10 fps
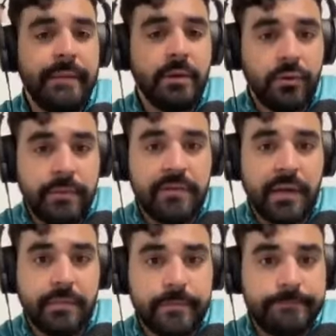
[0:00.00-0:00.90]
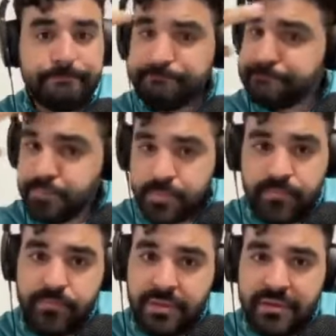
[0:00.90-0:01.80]
and the grip type.
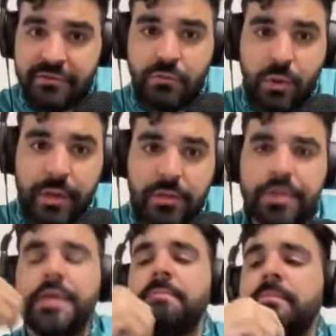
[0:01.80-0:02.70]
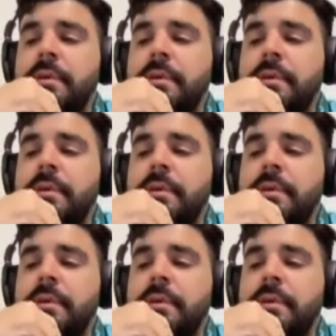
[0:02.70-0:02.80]
This is one way to look at it.